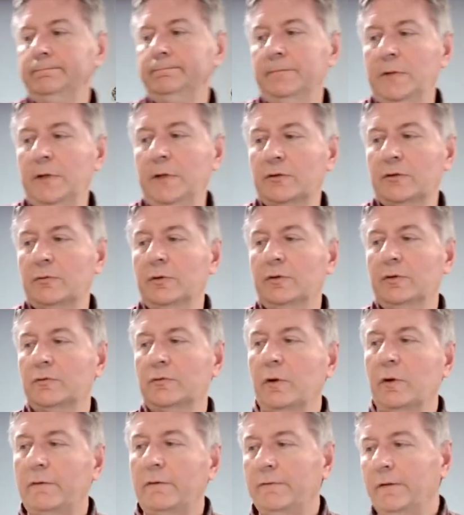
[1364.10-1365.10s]
This one's
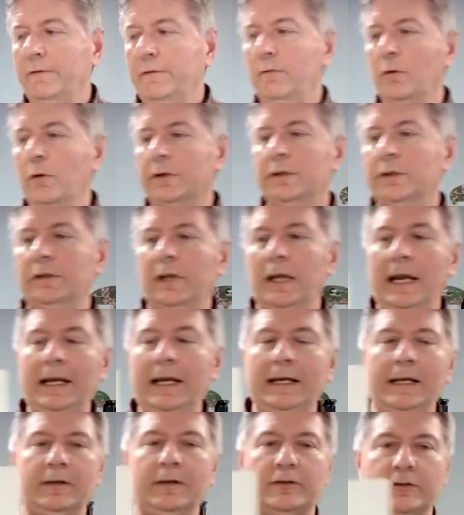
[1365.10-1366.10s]
roughly
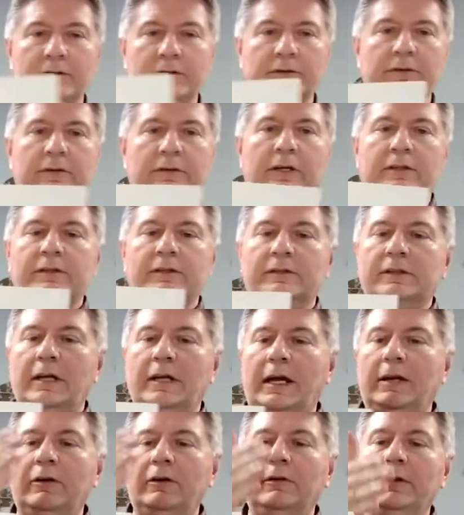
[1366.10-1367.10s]
8 inches. This is,
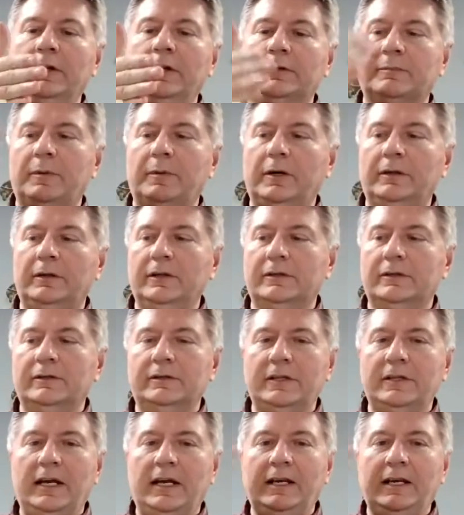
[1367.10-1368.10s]
I know this part, this
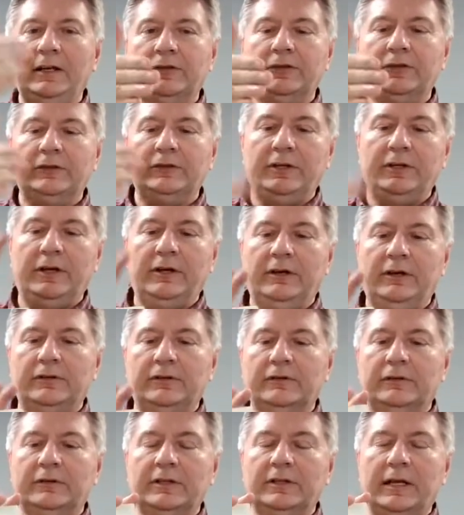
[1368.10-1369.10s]
is 8 inches here,
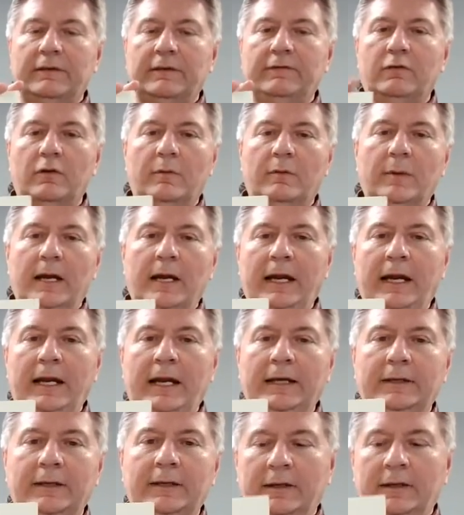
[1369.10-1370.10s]
so it's like 4 by
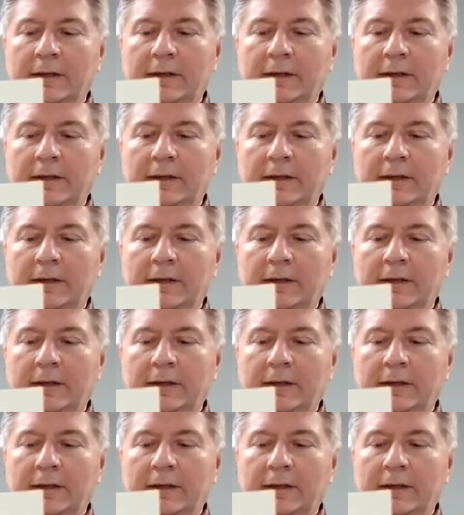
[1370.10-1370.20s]
8.